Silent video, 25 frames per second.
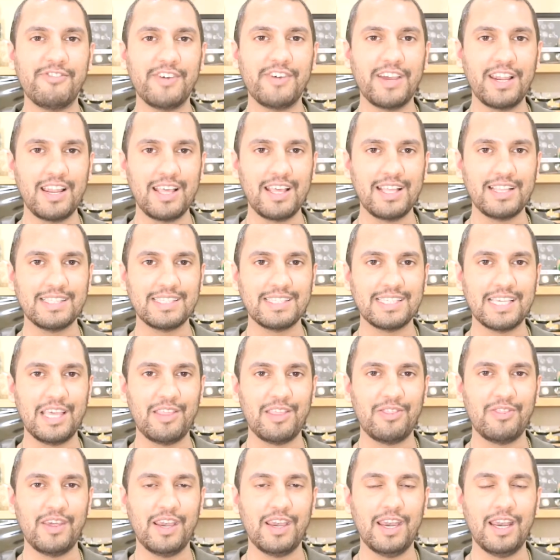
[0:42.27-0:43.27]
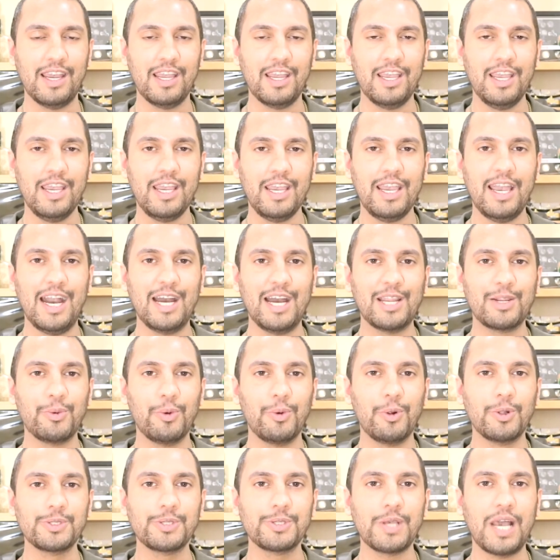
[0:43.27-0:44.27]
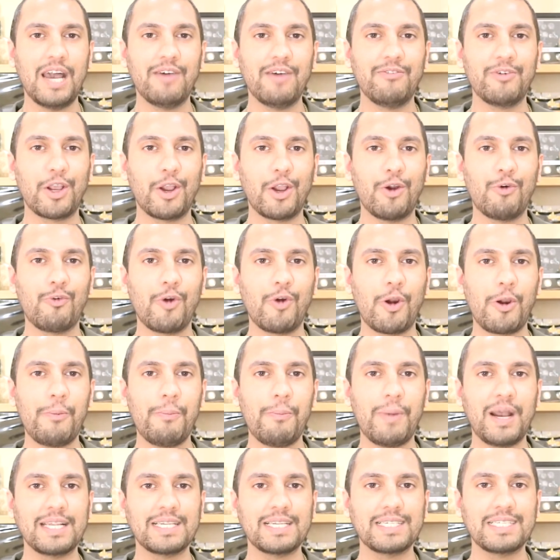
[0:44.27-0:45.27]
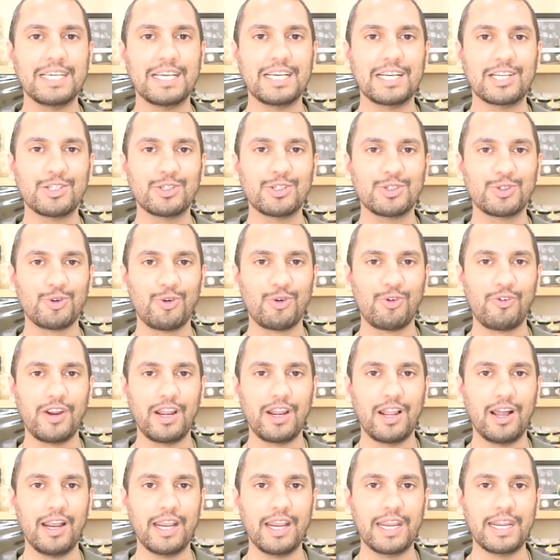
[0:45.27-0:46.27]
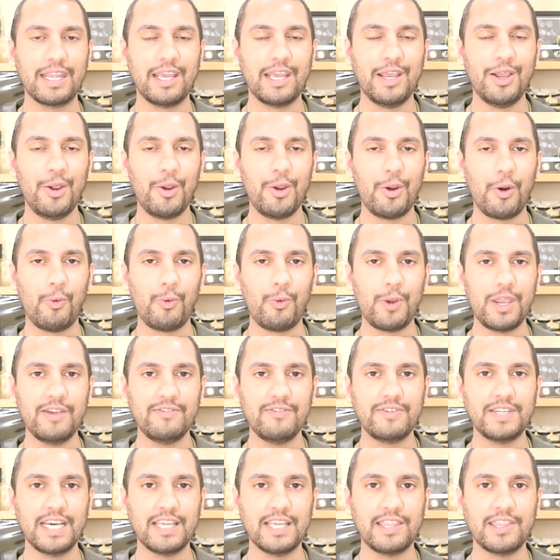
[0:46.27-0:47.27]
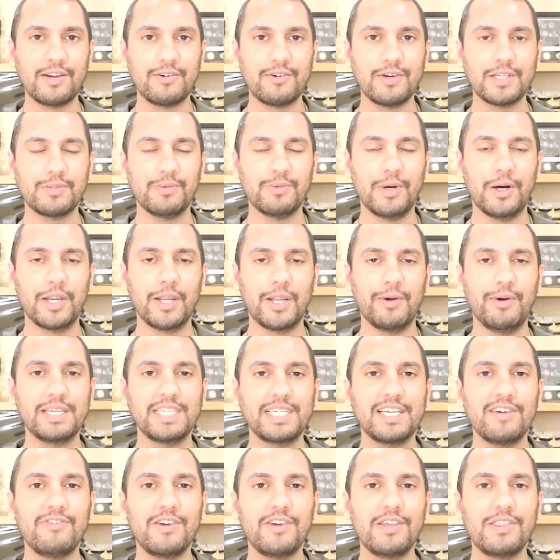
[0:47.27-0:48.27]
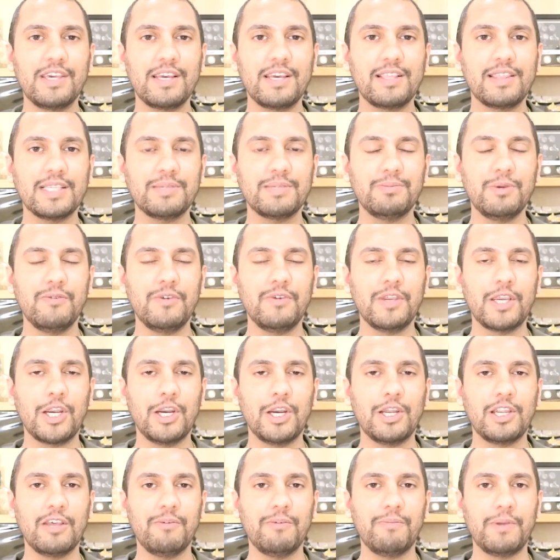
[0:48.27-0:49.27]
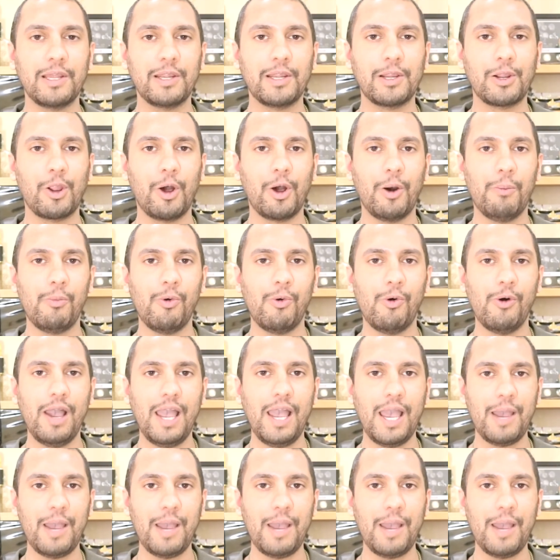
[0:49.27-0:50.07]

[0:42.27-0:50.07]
villains in there, and also having a romantic storyline weaved in there as well. Now, I definitely think this movie could have been a lot more